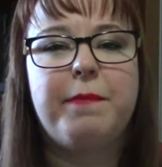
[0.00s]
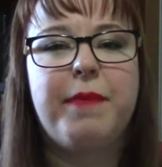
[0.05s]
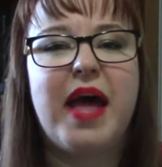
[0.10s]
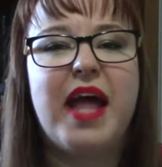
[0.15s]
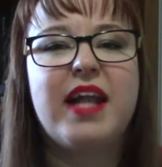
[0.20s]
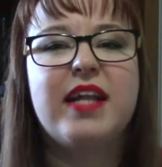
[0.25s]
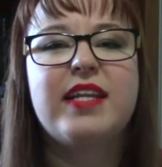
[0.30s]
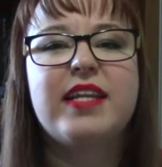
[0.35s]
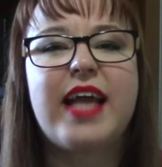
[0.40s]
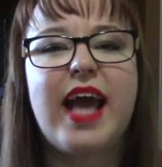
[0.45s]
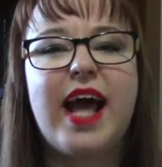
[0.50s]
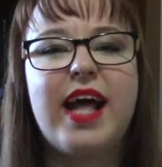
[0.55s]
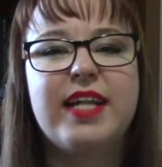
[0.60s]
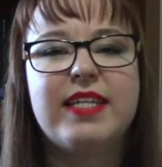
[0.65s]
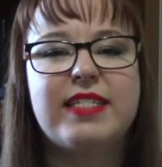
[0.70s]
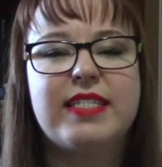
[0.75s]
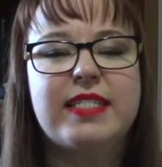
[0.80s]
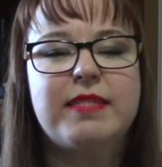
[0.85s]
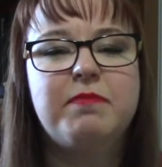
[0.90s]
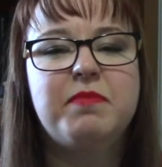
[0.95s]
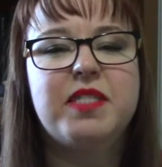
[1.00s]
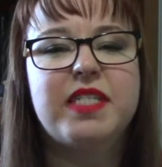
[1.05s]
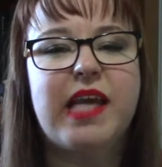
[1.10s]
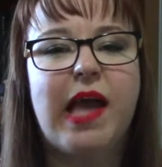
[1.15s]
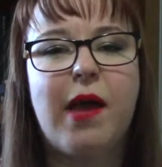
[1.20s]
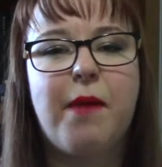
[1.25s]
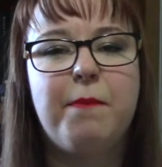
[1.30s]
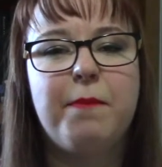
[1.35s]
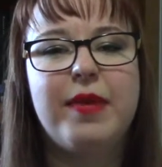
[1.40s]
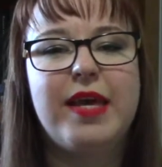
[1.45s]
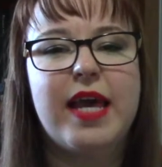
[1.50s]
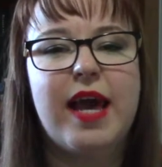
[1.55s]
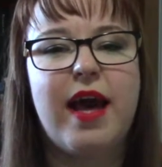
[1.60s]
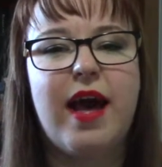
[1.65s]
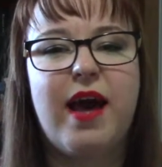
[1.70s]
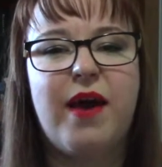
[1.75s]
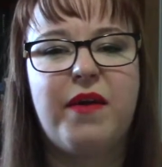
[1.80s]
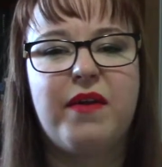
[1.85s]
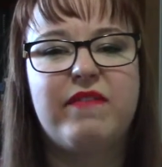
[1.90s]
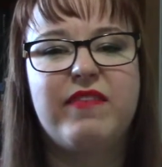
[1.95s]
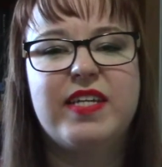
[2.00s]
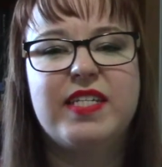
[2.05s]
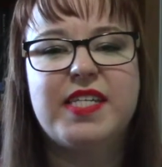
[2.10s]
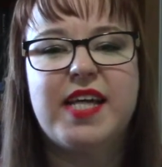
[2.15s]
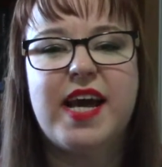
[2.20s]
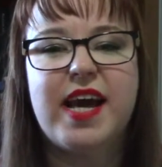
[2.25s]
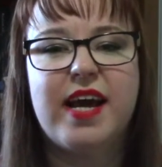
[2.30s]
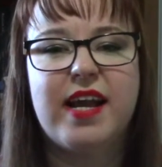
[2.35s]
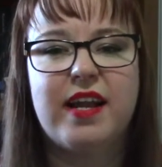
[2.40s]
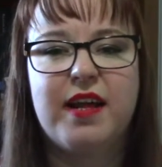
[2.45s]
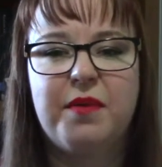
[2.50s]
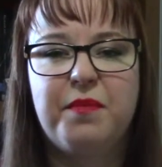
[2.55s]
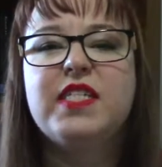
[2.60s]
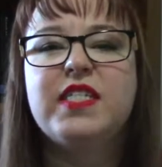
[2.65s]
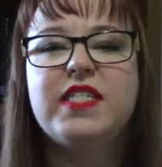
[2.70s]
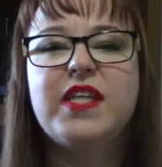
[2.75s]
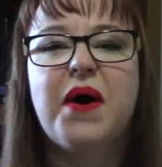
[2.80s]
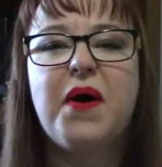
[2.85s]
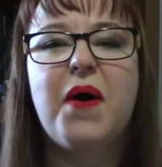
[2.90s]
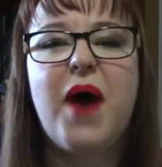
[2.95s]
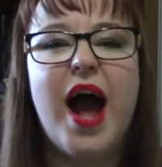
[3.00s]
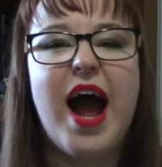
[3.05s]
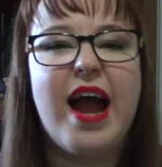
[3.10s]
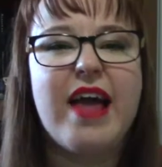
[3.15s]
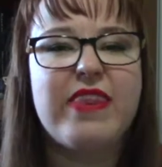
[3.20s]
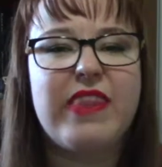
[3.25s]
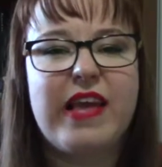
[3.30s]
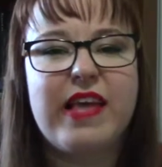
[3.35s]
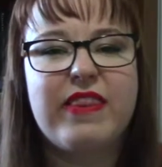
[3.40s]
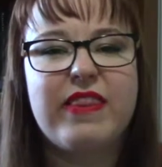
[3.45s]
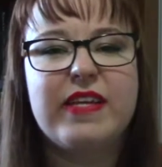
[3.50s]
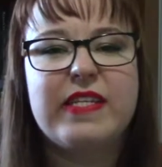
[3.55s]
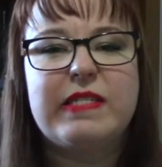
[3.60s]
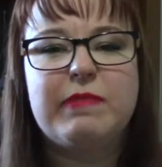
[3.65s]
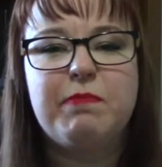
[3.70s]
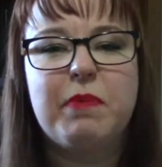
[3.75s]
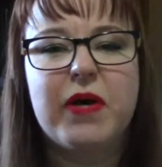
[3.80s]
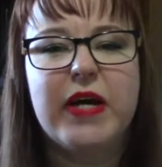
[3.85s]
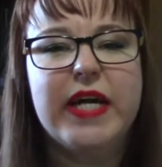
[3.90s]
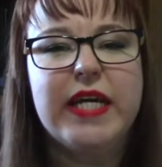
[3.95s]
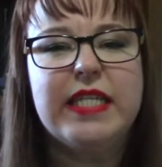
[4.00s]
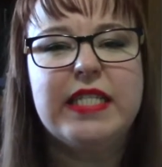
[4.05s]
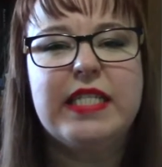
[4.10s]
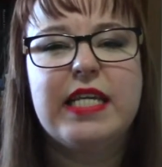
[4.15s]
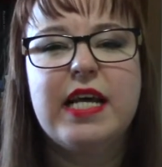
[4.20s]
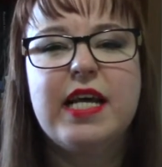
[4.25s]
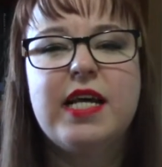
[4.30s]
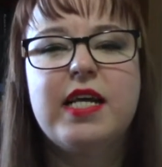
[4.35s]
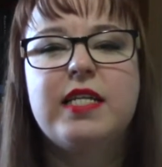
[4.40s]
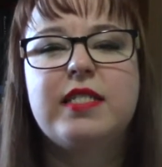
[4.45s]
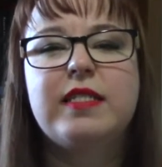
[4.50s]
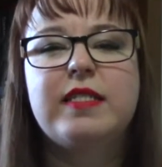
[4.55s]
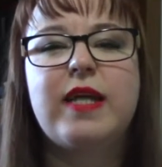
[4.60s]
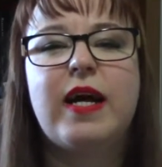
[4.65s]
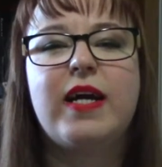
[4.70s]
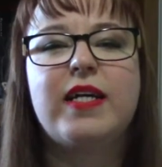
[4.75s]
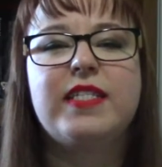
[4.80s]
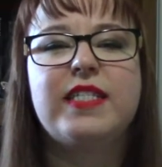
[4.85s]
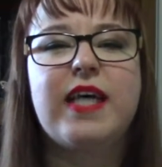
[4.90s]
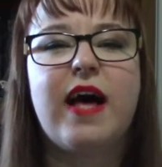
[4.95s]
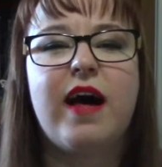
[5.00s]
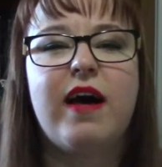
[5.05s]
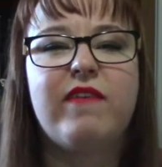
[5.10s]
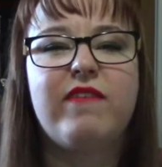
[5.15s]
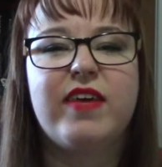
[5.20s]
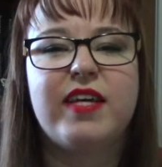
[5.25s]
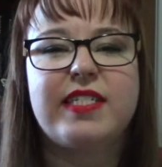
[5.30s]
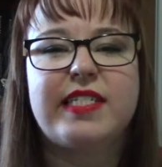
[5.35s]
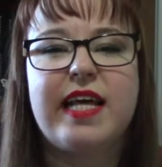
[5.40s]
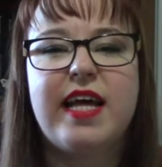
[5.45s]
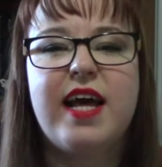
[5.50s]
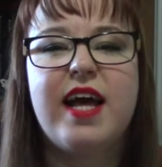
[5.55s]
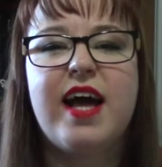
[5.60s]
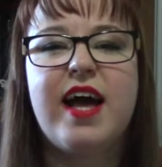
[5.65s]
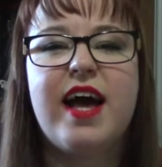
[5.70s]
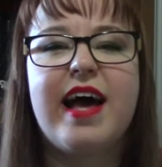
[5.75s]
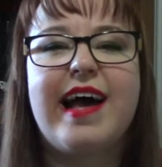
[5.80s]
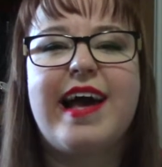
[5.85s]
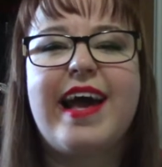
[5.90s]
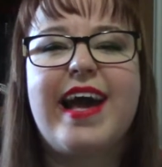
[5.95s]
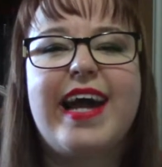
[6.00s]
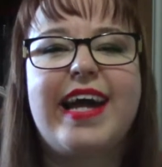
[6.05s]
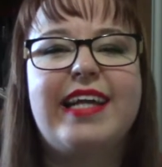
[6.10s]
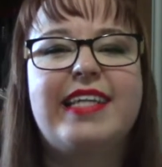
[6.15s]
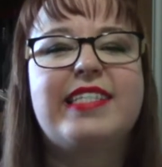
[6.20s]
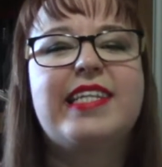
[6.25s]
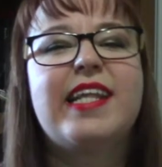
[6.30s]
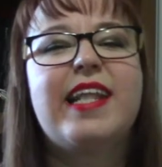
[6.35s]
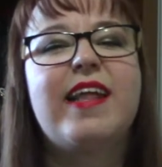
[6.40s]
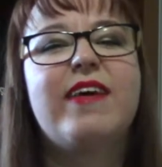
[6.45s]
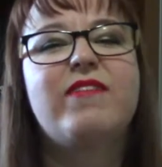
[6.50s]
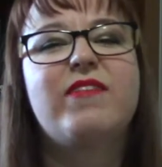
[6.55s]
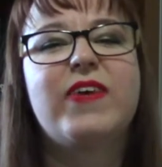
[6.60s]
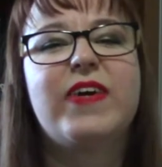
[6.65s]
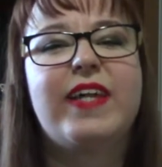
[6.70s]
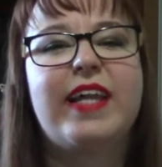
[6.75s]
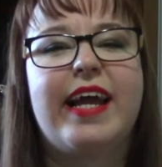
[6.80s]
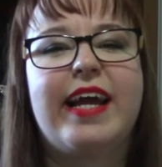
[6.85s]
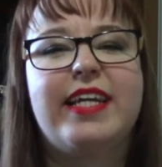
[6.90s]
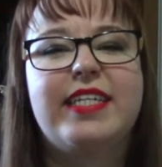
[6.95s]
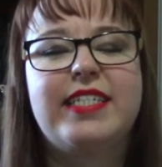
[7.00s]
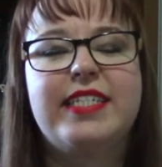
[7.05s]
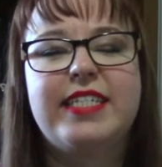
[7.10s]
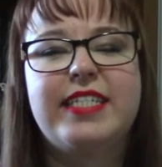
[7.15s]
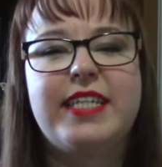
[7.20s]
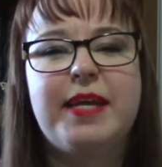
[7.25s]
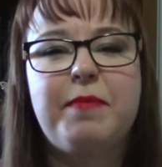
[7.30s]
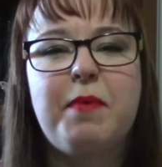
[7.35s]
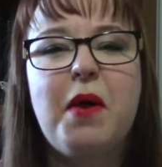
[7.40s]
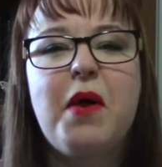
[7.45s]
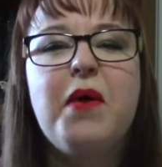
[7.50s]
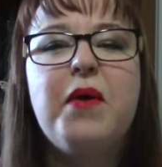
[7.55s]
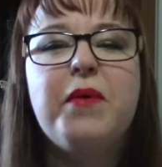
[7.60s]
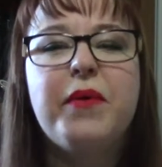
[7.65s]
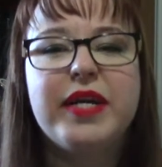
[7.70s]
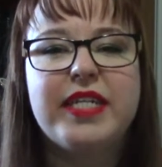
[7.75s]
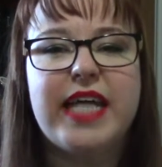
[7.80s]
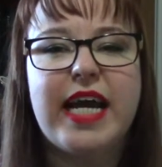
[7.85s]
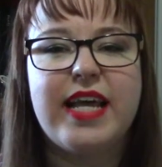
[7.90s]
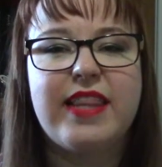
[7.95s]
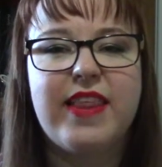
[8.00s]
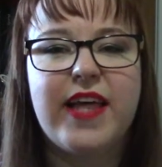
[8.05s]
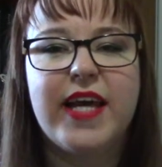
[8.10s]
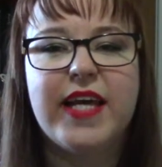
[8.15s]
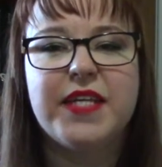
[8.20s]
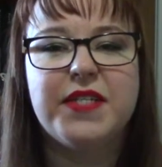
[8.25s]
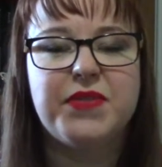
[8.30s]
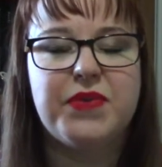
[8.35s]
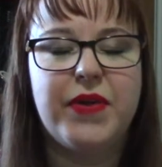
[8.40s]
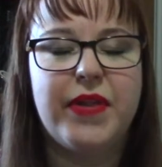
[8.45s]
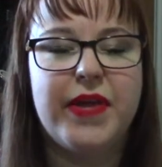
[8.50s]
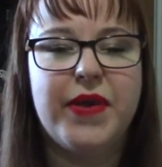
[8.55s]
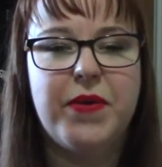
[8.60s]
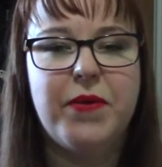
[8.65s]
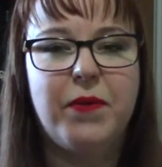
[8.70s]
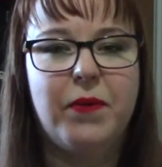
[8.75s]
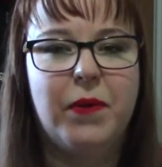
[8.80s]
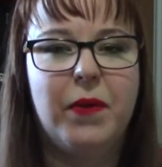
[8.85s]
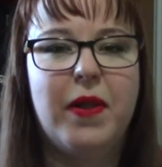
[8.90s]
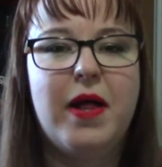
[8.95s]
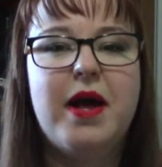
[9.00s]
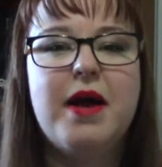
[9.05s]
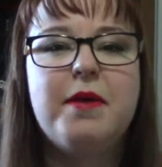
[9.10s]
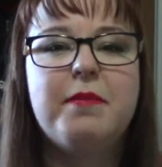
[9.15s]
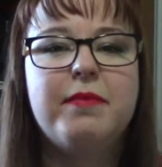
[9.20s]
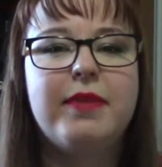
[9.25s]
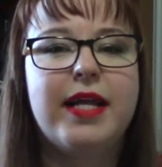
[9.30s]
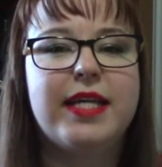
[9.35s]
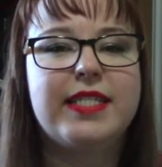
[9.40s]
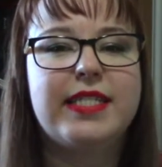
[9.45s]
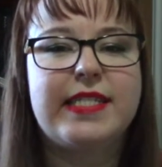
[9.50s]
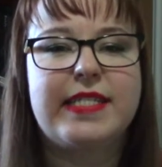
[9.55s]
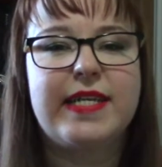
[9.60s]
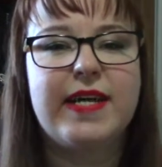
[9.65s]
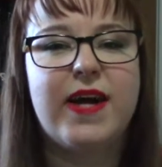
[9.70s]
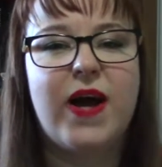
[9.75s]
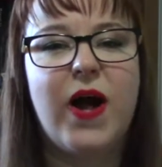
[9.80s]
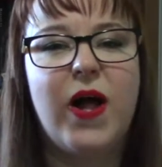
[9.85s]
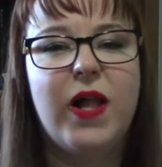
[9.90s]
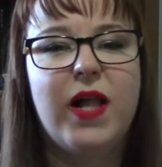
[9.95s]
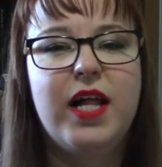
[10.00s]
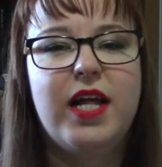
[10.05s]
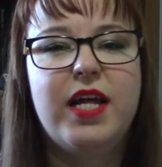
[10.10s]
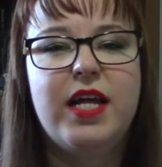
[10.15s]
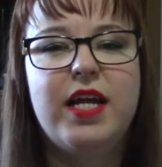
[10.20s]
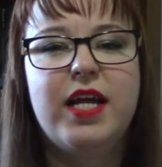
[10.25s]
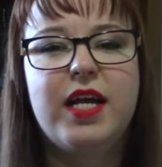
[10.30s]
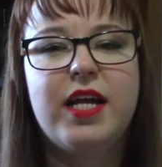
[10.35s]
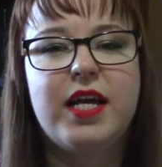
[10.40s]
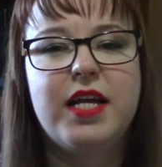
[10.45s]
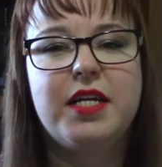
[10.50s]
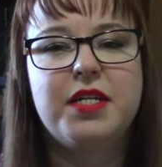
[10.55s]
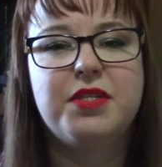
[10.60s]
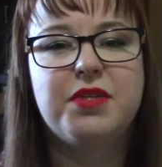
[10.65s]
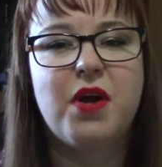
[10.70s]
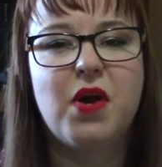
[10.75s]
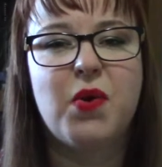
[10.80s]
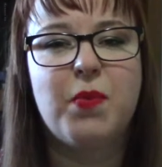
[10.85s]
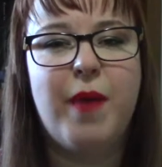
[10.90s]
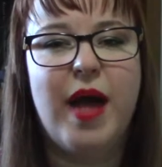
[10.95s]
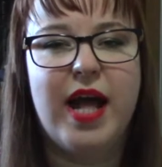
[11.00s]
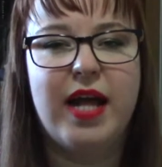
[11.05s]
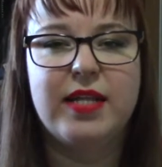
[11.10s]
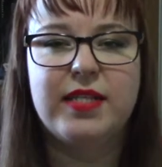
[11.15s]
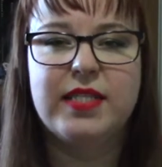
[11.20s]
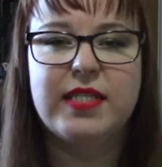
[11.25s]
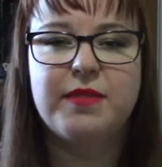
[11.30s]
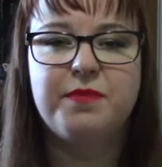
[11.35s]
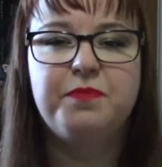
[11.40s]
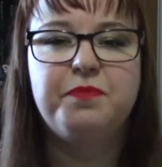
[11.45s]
Ben can't seem to get Mia out of his head. So I think this book starts off as a hate-to-love relationship, which I think is really cool. Plus it's a college romance.